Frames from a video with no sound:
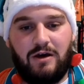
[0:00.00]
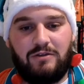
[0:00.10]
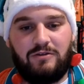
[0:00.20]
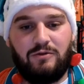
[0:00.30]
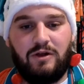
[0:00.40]

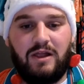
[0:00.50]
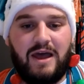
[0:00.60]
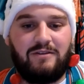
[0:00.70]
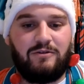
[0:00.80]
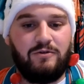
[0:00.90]
Tua
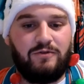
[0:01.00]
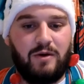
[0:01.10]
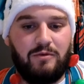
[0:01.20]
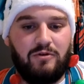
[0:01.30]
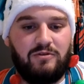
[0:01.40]
had 2
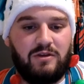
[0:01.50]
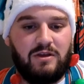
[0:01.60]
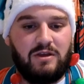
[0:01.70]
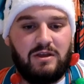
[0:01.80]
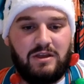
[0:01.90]
fumbles.
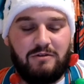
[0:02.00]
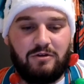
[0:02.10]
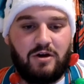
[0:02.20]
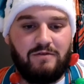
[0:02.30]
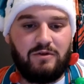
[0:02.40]
He
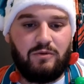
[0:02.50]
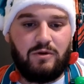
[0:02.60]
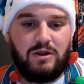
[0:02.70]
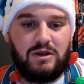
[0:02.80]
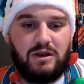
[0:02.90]
recovered
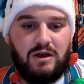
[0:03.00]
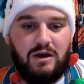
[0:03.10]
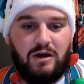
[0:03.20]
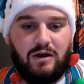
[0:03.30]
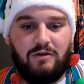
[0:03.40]
one.
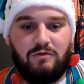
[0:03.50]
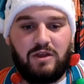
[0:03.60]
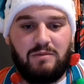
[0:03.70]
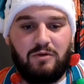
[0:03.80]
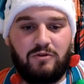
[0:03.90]

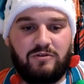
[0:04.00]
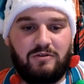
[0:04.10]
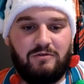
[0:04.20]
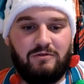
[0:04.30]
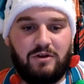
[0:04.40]
Raheem
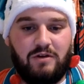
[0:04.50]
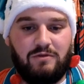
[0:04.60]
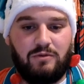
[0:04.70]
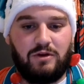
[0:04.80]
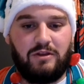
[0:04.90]
Mostert
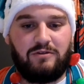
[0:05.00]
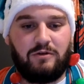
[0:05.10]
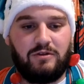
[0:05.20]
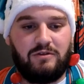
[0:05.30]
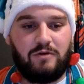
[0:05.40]
recovered one, and
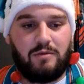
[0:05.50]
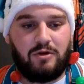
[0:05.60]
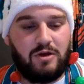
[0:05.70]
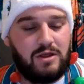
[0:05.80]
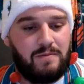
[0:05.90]
so did
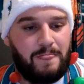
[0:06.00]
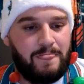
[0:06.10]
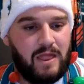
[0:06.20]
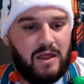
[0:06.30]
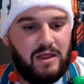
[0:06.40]
Robert Hunt.
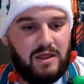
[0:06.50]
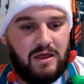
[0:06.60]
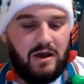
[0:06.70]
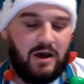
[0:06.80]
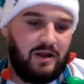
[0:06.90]

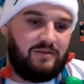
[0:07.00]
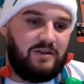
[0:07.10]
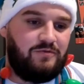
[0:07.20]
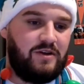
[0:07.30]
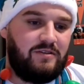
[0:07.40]

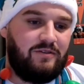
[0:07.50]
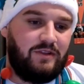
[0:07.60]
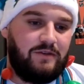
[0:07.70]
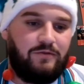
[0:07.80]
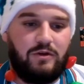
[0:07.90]

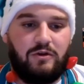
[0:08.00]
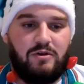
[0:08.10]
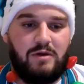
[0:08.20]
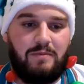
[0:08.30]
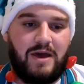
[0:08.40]
Defensively, for the
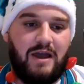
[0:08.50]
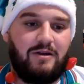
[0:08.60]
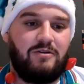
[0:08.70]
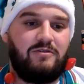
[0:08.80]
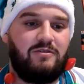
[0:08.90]
Green Bay
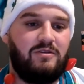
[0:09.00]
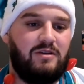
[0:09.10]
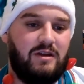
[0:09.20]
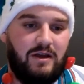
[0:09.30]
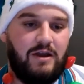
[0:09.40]
Packers,
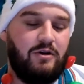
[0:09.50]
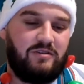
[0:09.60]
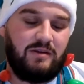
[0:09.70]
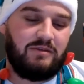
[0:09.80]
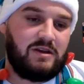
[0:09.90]
I know it
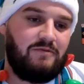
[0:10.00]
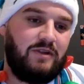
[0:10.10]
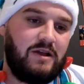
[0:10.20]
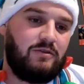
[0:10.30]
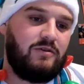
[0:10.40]
seems like I'm
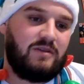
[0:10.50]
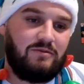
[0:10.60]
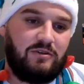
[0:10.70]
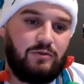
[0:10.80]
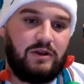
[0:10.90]
flying through this. I
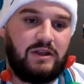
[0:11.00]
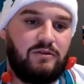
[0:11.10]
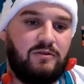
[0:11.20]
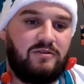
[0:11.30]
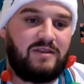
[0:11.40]
just want to get
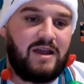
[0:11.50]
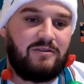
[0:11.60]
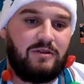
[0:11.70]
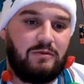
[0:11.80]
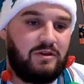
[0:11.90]
through the stats
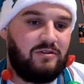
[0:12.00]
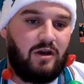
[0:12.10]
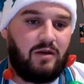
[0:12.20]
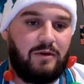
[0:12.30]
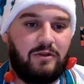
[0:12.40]
so then we can
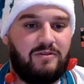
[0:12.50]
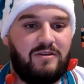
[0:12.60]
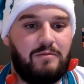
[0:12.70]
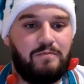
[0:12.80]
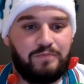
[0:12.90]
talk about the
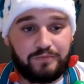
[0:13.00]
team.